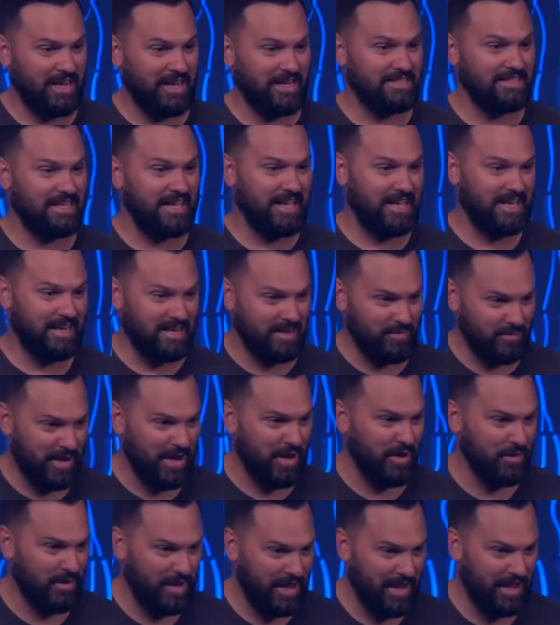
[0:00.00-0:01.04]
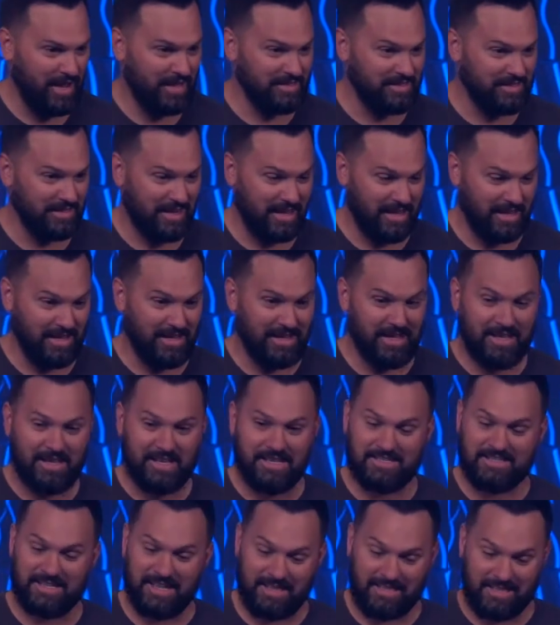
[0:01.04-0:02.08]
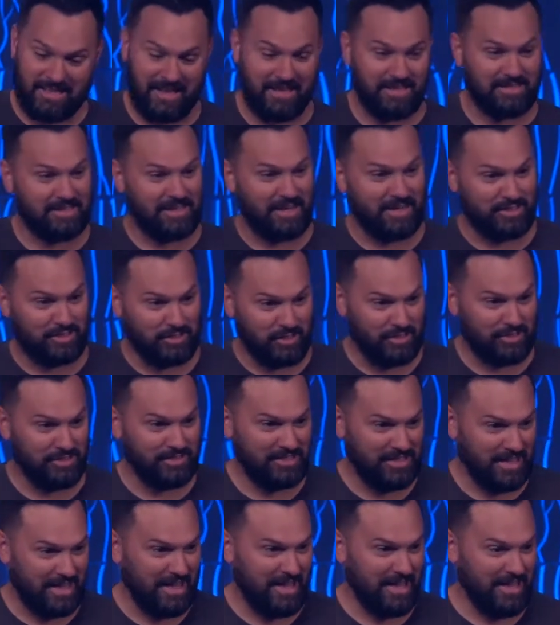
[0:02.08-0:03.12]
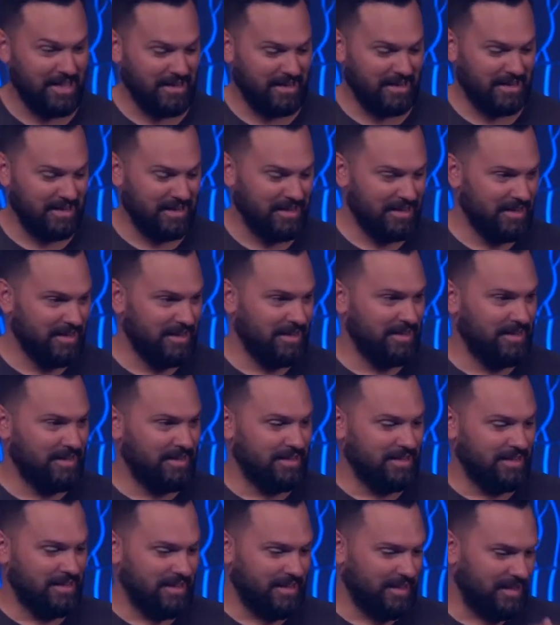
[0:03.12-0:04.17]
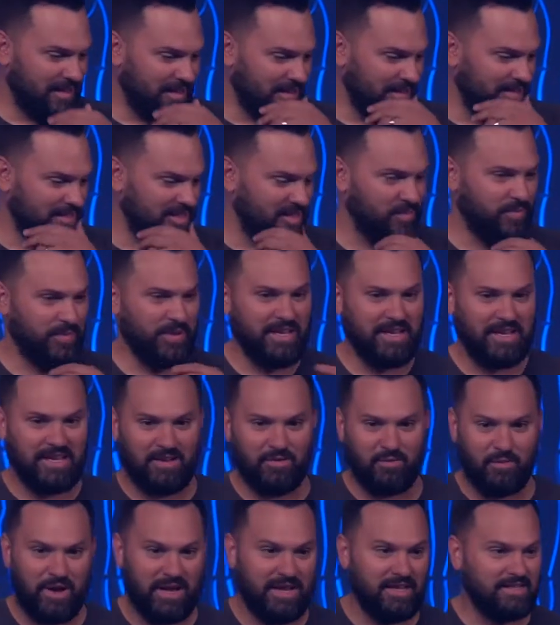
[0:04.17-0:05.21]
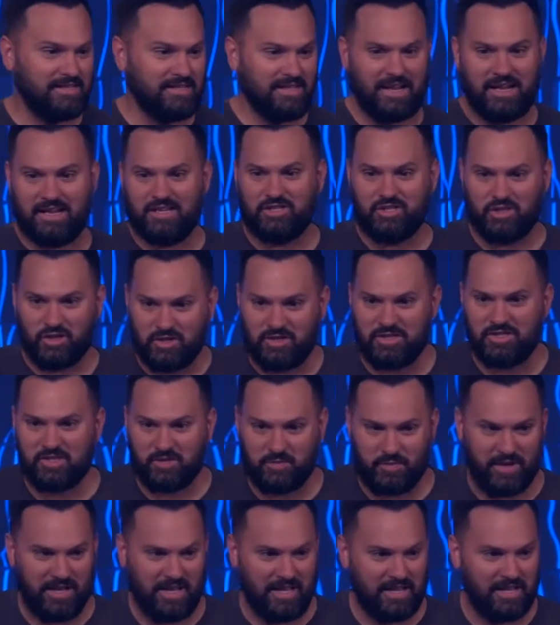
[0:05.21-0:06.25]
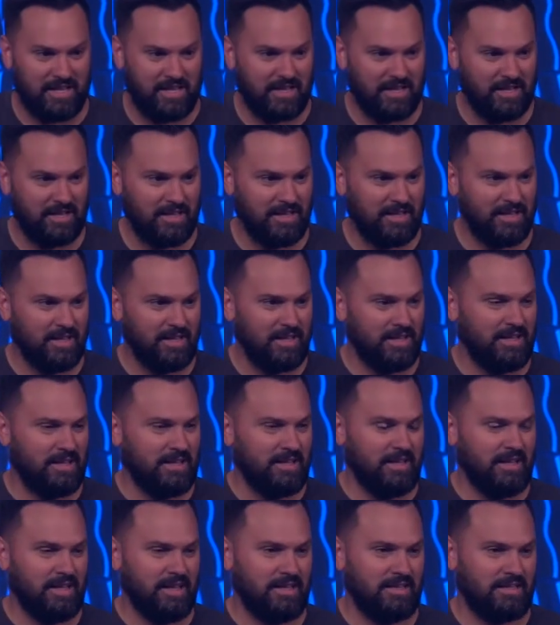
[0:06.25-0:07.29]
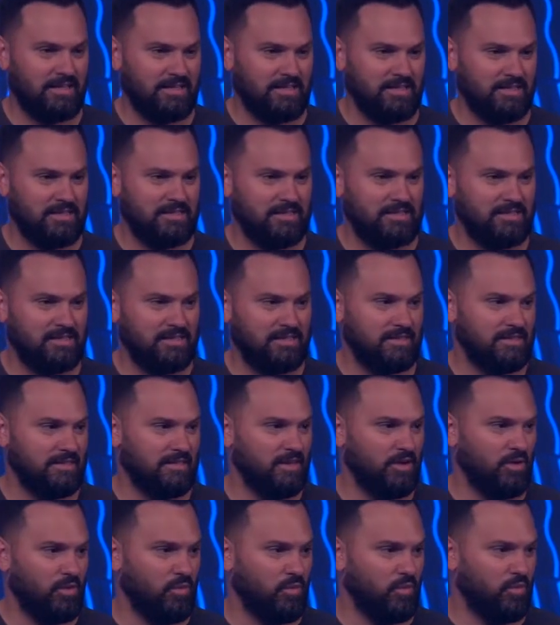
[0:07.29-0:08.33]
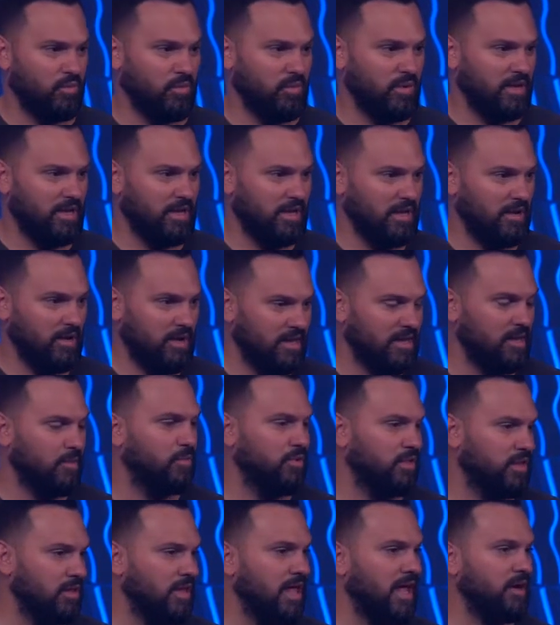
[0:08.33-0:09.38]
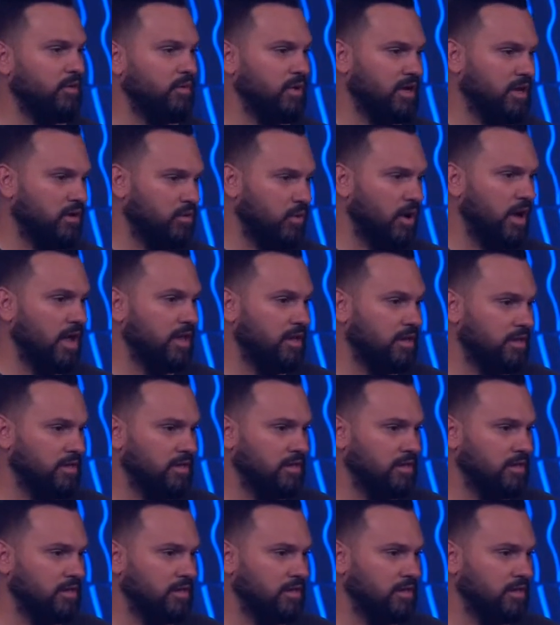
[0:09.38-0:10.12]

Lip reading: I take it into my own hands, and I say things that I shouldn't say, and speak in ways that I shouldn't speak, and end up with a lot of regret.